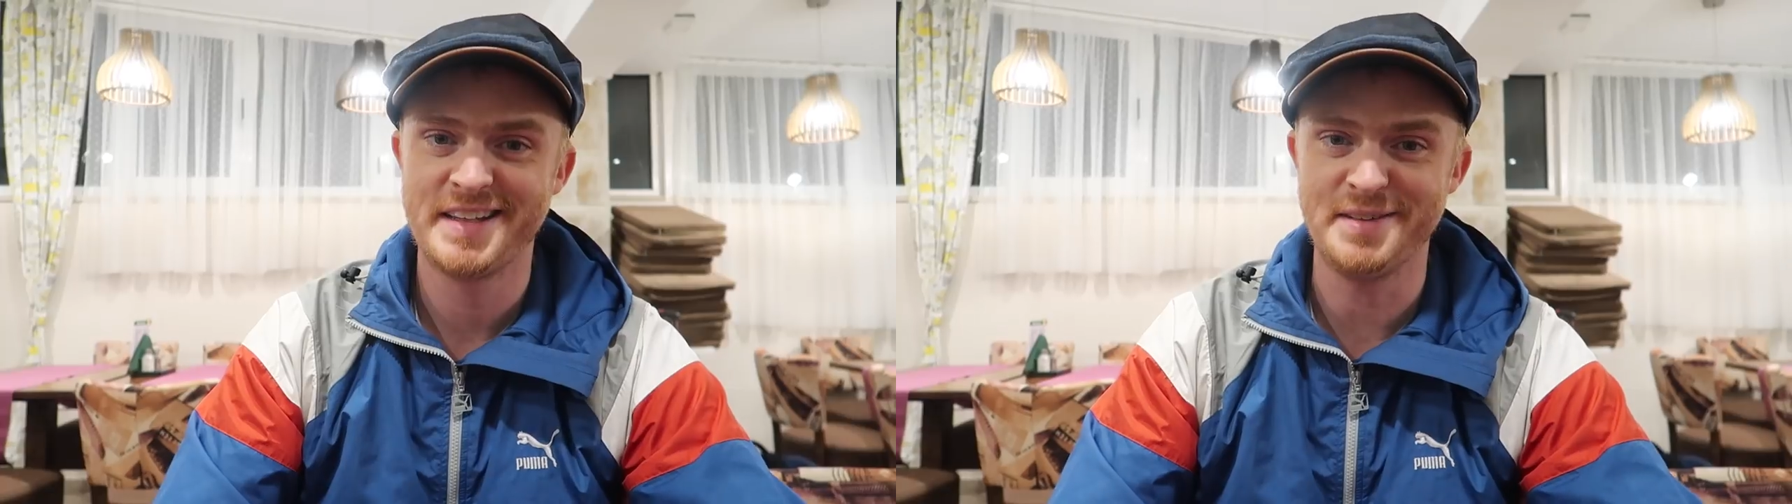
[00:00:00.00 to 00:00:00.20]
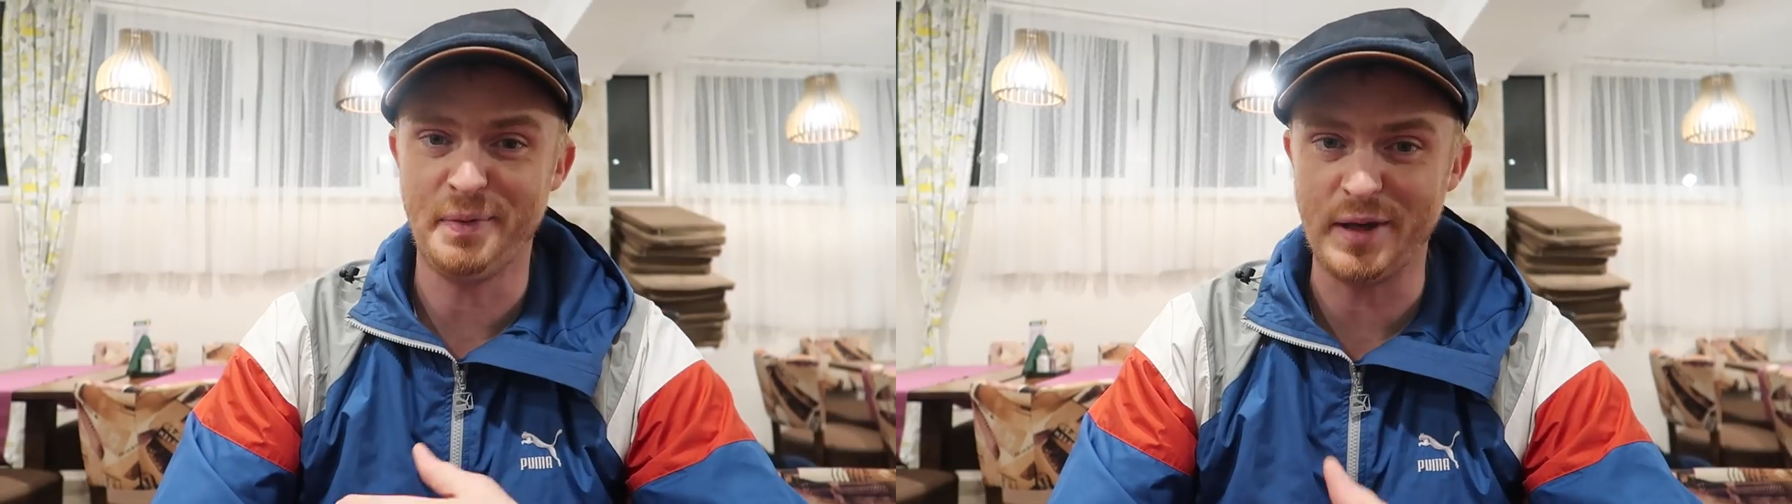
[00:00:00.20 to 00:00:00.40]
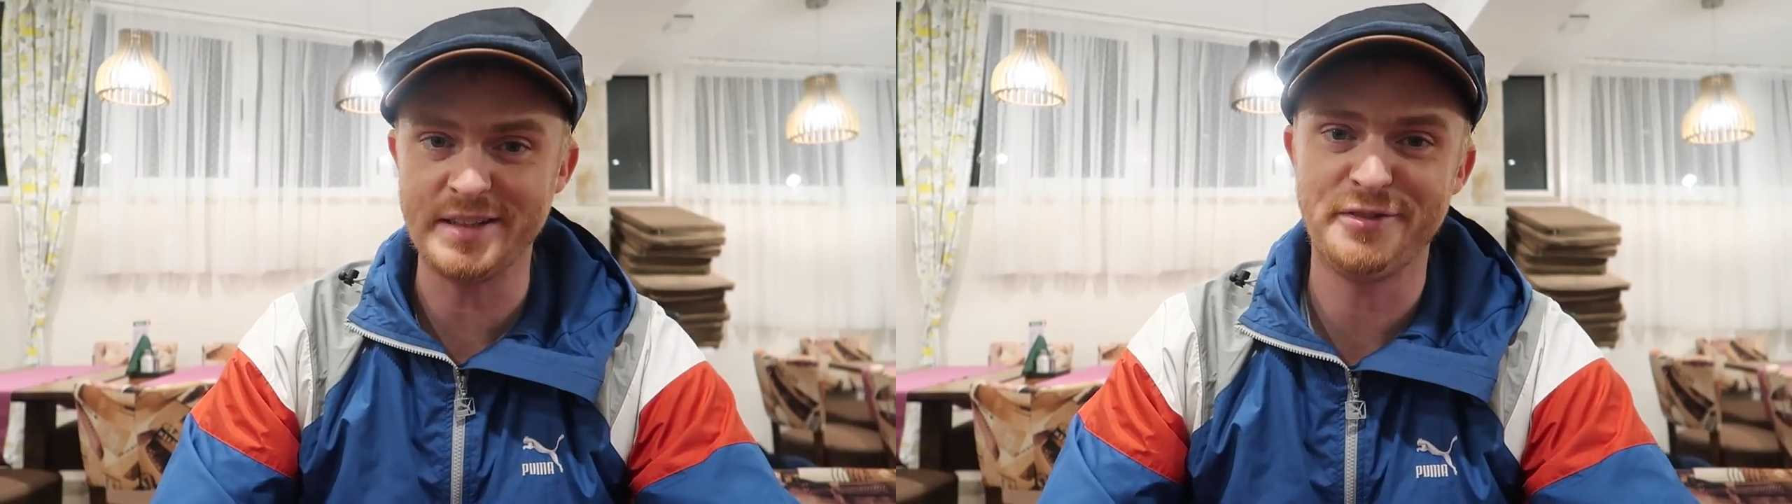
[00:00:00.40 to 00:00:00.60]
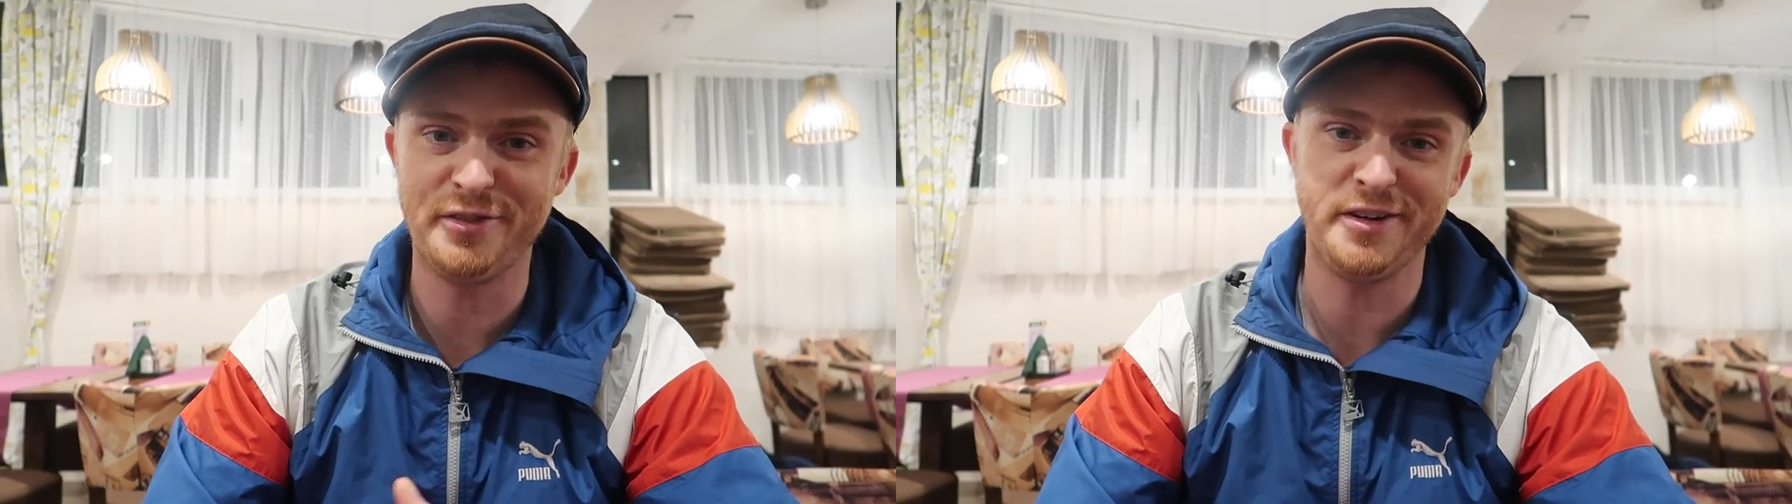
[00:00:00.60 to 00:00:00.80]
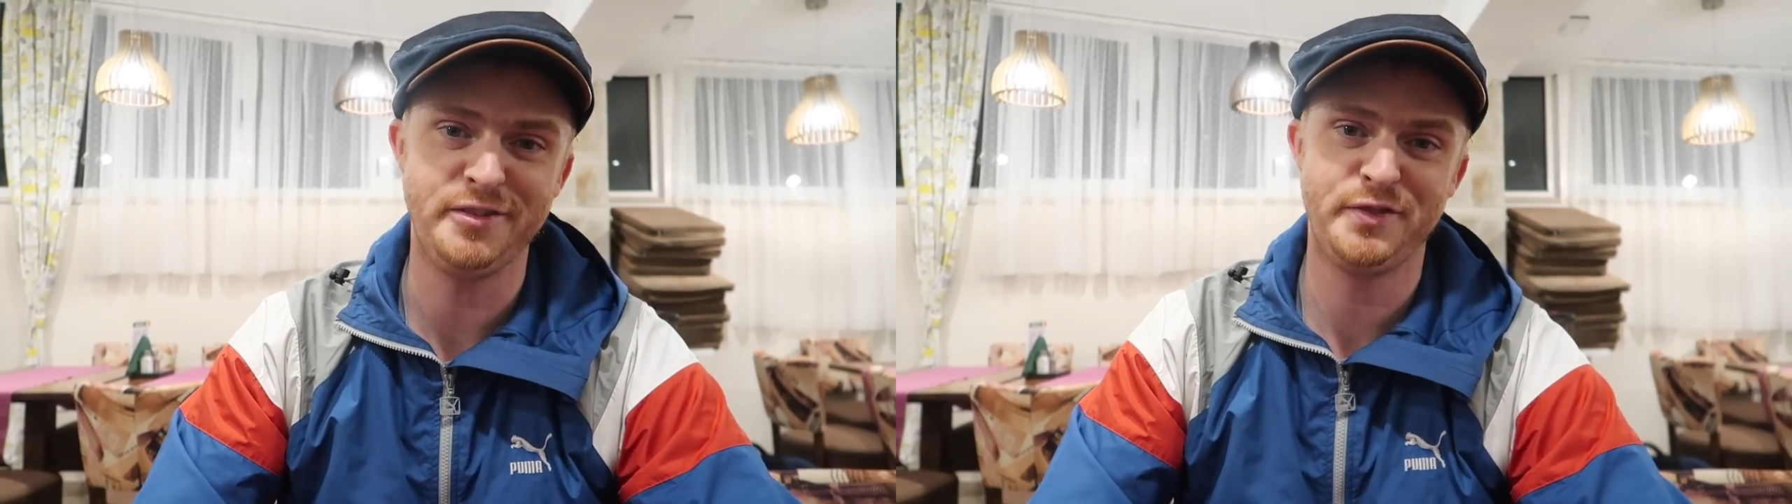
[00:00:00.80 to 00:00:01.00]
Yeah. The bus in
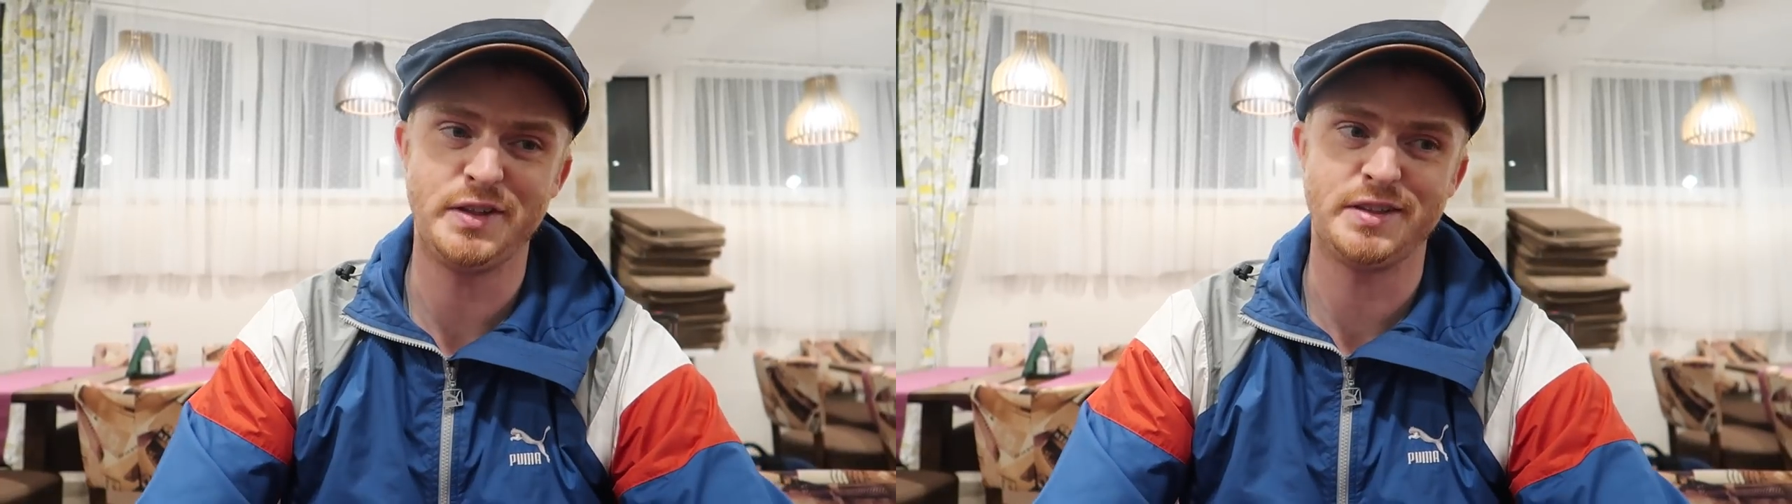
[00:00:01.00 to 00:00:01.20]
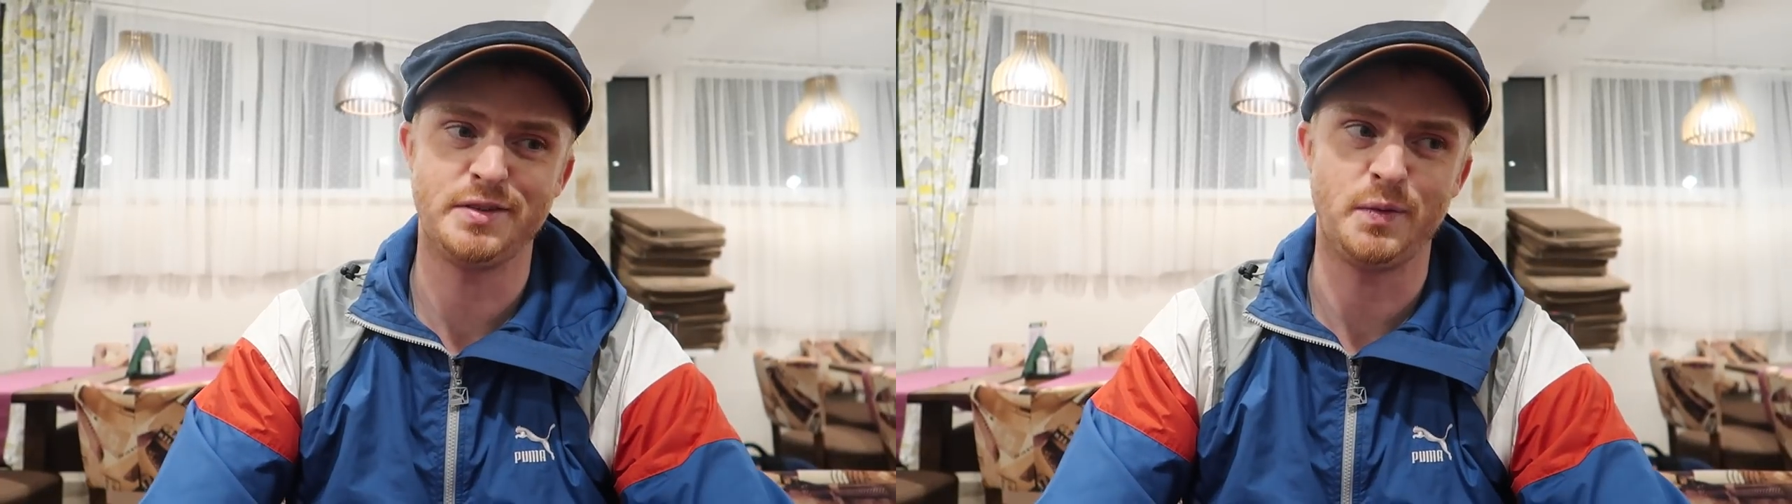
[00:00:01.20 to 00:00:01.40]
front of us,